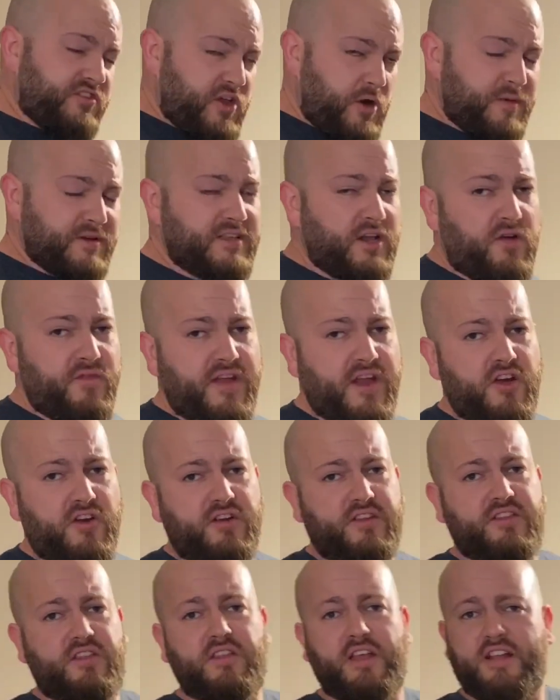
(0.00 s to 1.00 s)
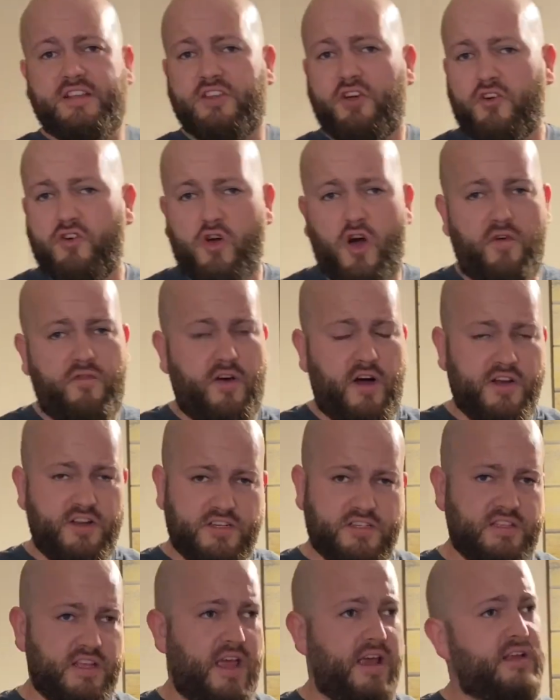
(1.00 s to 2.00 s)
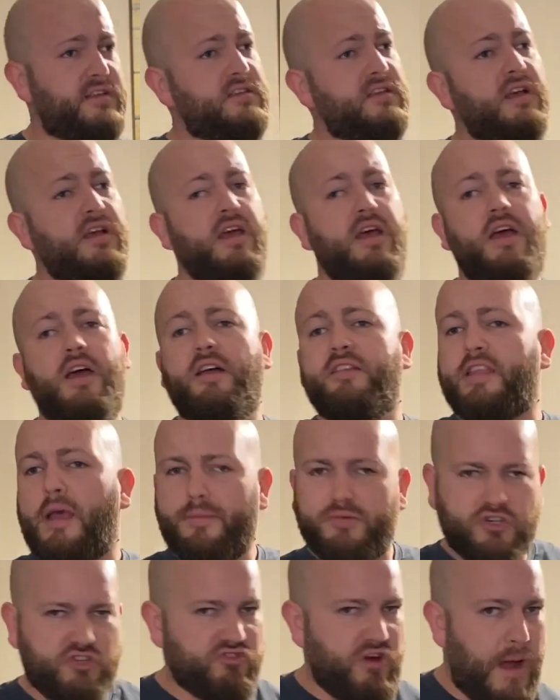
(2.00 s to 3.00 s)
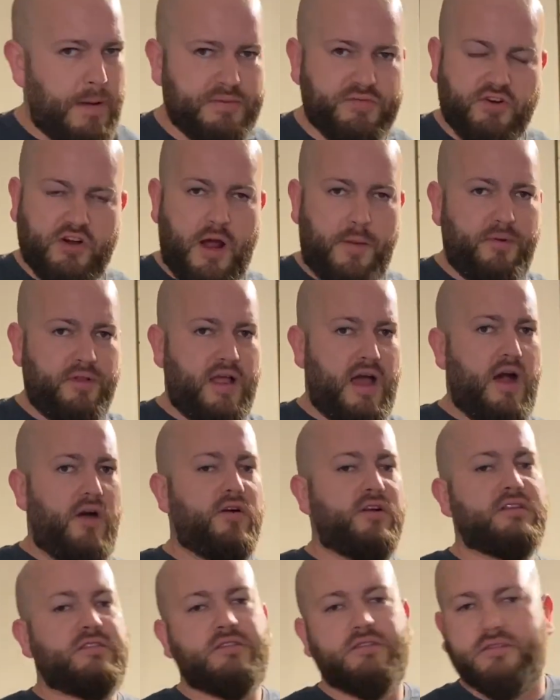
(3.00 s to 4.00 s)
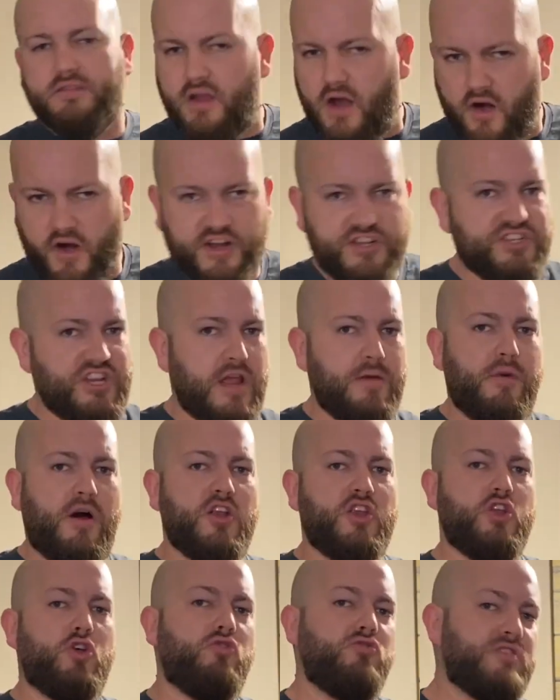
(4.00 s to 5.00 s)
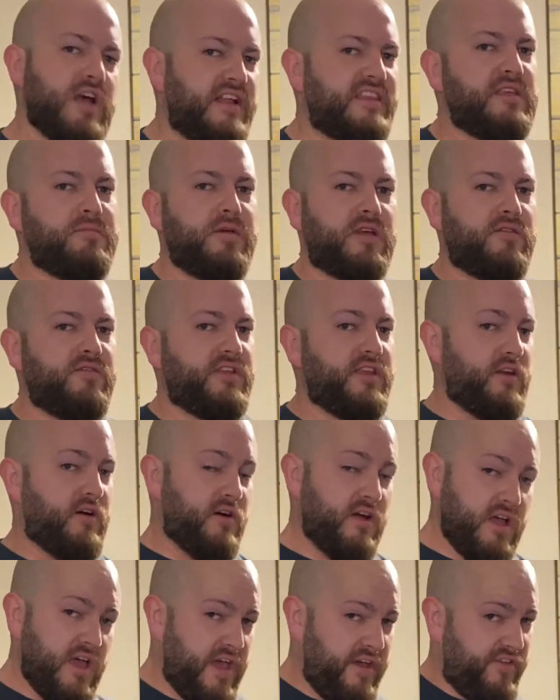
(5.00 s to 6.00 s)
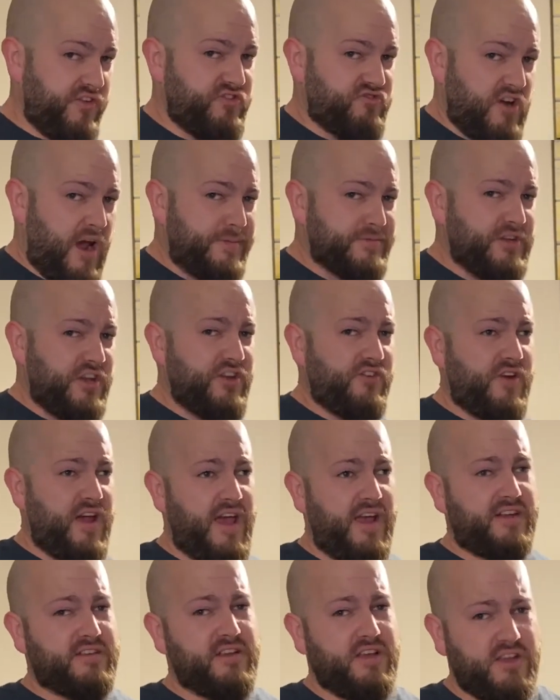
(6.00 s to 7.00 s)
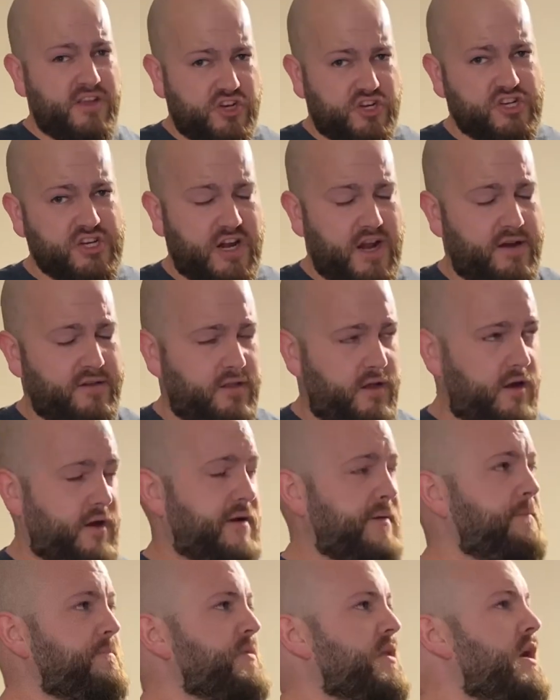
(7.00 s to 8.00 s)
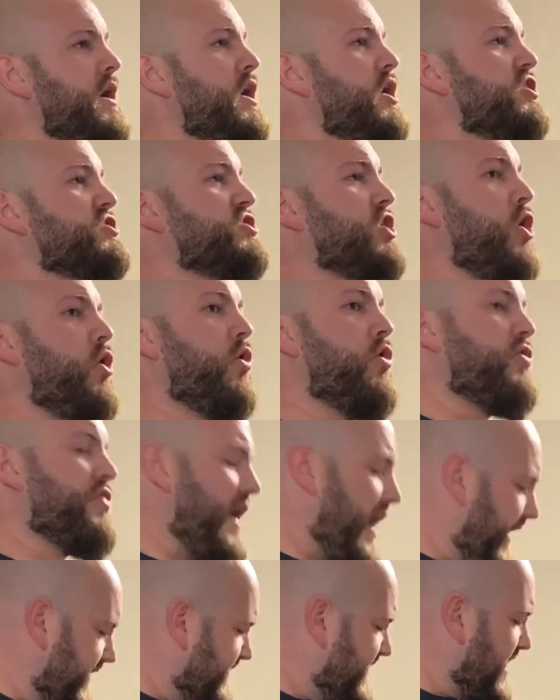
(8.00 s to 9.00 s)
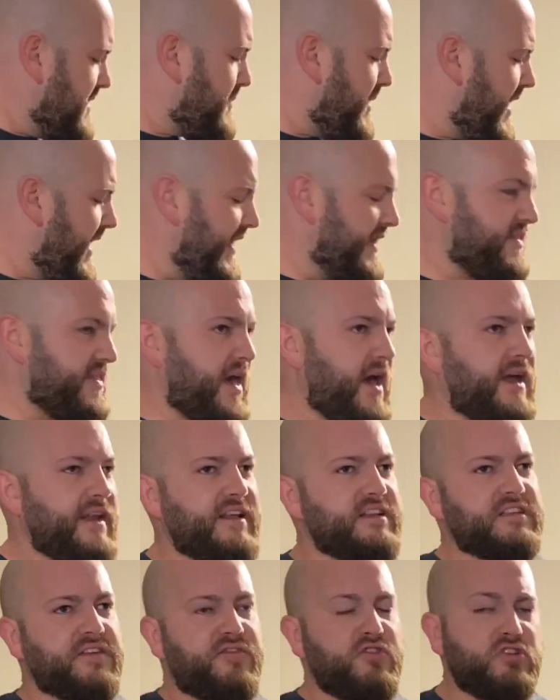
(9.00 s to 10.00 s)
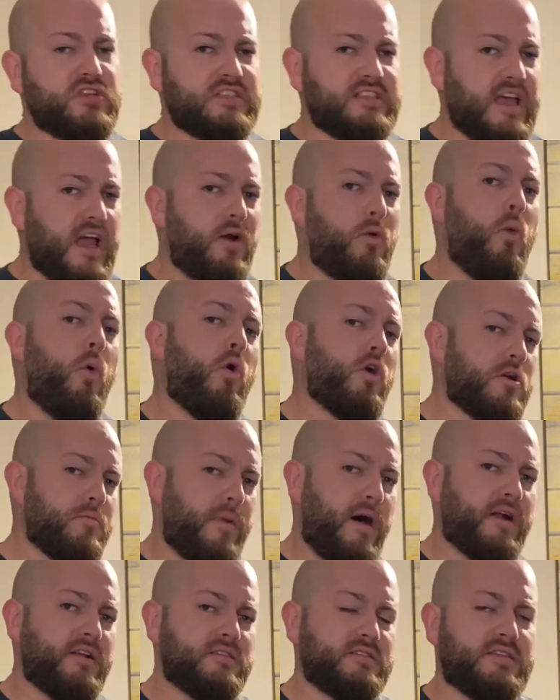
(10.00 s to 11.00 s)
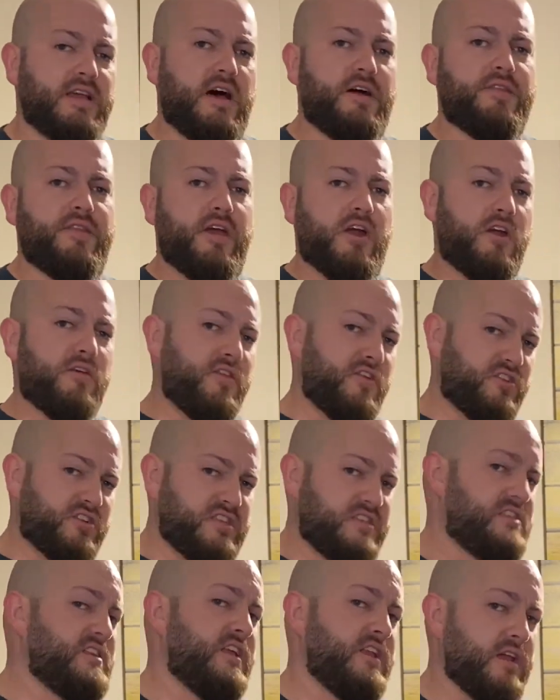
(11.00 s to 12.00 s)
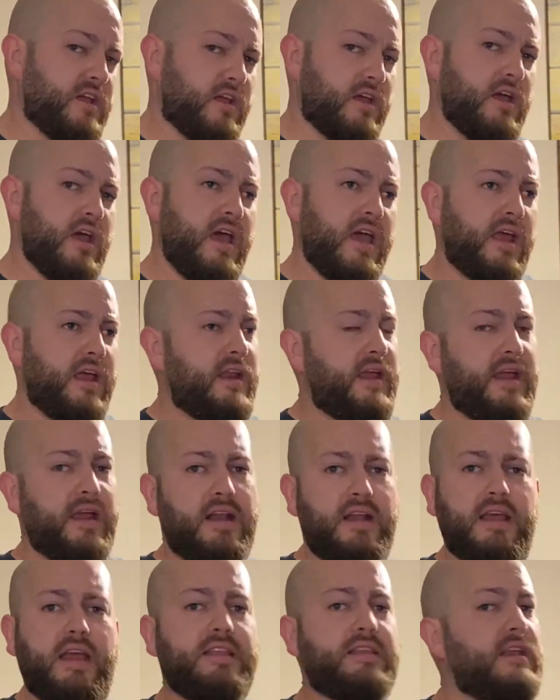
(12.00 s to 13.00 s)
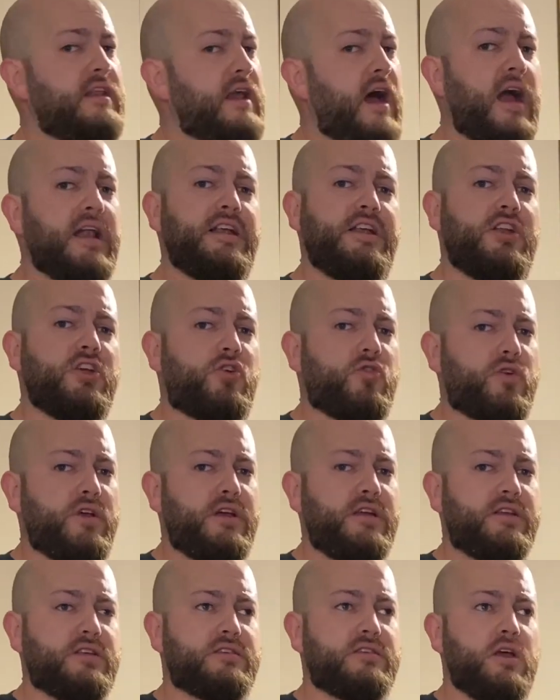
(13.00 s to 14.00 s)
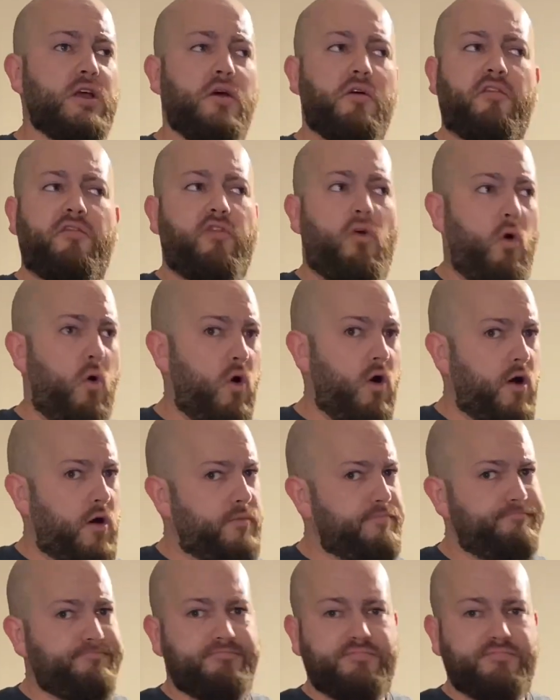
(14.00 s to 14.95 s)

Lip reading: thermostat over here is turned off on your snakes, temperature drops for a couple hours, all right, shame on you, not that big of a deal. If it drops on your eggs, you're shit out of luck. So the idea behind that is if you stack water bottles down there and they're sitting in 88 to 90 degrees for